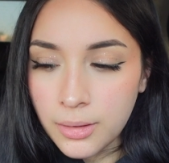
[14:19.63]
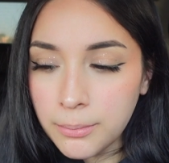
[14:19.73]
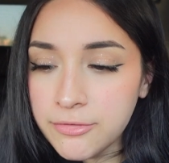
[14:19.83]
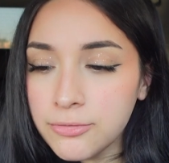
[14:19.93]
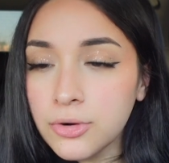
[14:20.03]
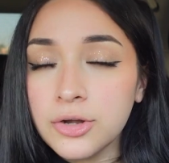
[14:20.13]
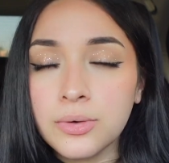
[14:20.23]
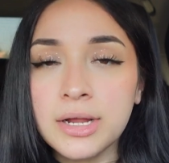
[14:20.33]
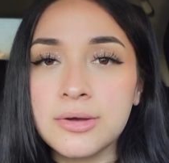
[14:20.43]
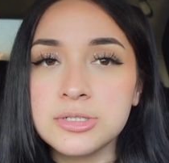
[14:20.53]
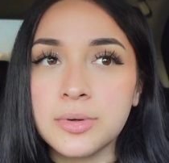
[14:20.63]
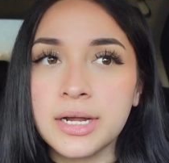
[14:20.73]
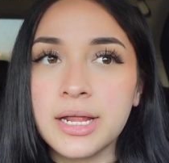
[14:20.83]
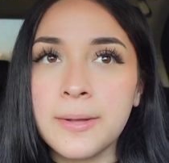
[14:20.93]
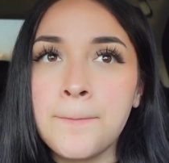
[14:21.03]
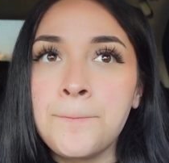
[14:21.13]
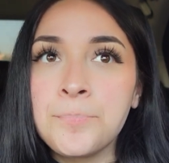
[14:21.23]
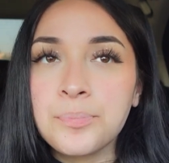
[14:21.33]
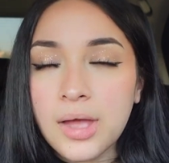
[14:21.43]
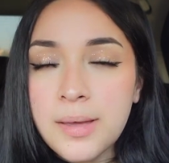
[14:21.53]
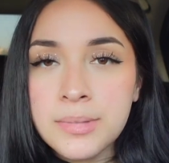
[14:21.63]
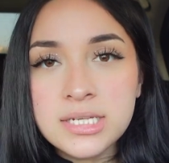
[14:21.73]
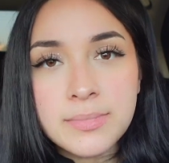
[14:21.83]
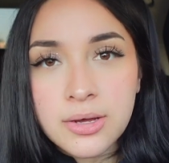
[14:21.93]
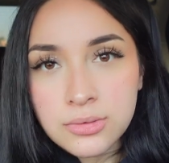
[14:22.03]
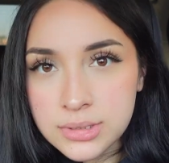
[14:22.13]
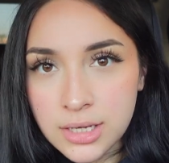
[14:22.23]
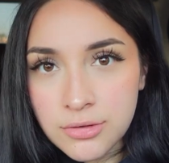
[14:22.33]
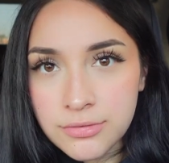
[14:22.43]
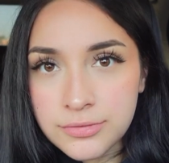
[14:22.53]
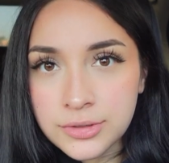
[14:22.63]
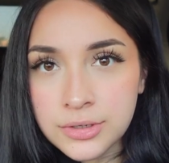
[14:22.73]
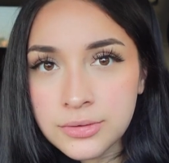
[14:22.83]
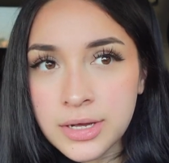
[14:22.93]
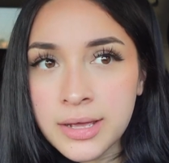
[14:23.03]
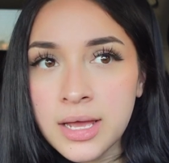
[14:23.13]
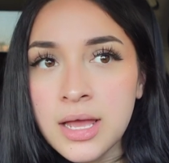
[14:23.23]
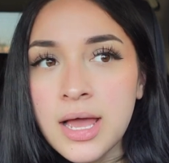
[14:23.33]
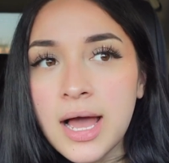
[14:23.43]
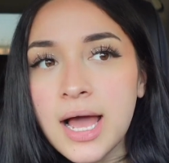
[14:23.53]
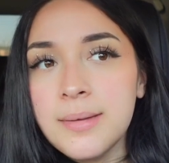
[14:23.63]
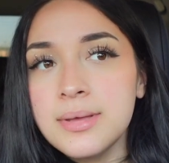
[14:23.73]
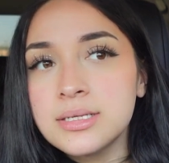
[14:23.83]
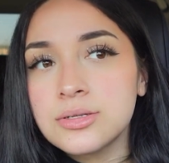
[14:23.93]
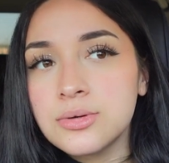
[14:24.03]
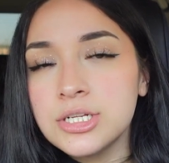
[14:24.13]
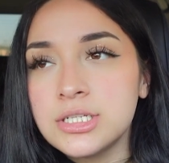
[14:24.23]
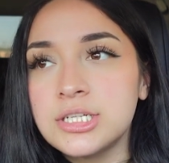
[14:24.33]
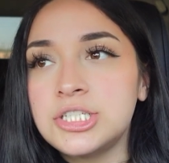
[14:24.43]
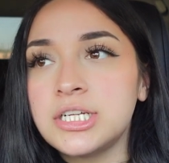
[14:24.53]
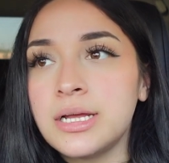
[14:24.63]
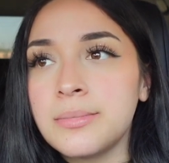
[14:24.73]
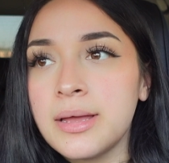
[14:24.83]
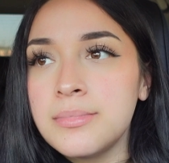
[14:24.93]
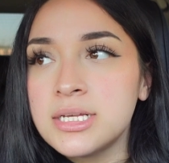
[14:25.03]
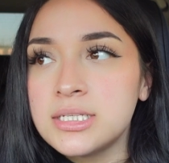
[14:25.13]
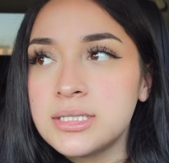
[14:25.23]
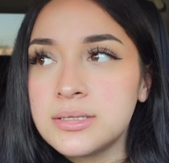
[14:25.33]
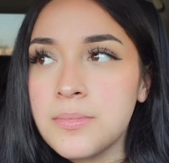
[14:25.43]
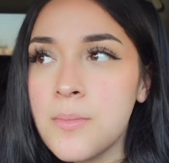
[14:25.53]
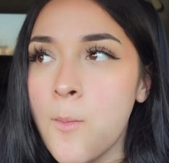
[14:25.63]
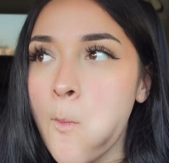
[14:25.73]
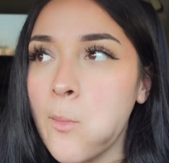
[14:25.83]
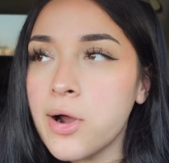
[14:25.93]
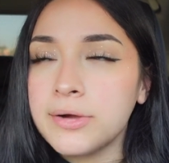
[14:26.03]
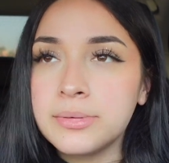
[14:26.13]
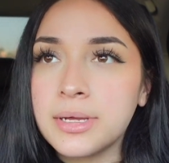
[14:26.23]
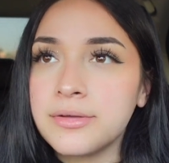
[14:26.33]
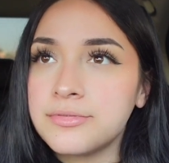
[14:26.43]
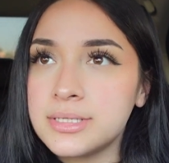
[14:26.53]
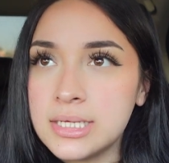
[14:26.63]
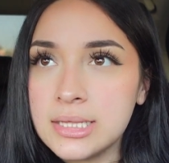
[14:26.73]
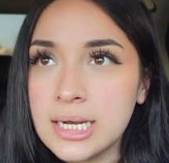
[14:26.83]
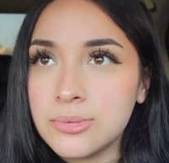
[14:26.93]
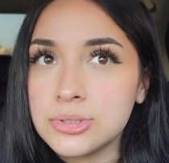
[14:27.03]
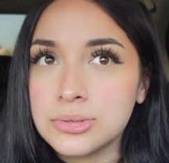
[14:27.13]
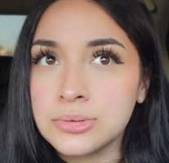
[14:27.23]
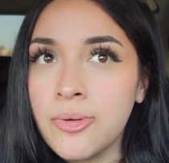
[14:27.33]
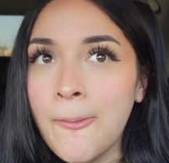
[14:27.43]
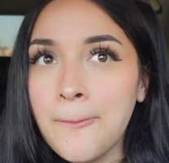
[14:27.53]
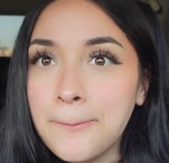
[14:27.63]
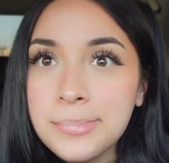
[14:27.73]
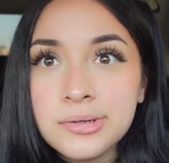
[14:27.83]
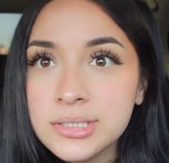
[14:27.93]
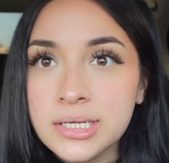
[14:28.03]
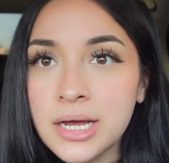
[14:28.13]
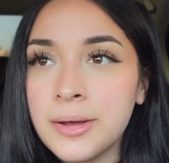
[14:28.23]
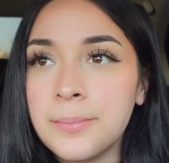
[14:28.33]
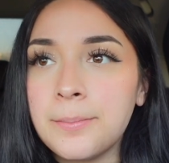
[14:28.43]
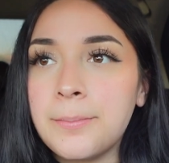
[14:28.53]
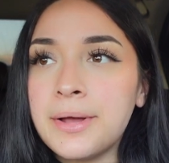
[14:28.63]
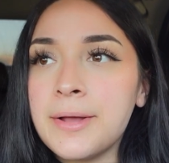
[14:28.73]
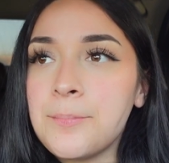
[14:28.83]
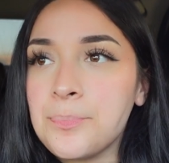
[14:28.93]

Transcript: before knowing I was pregnant, I miss my old self. You know, I miss going to the gym. I miss having my physique that I was building up. But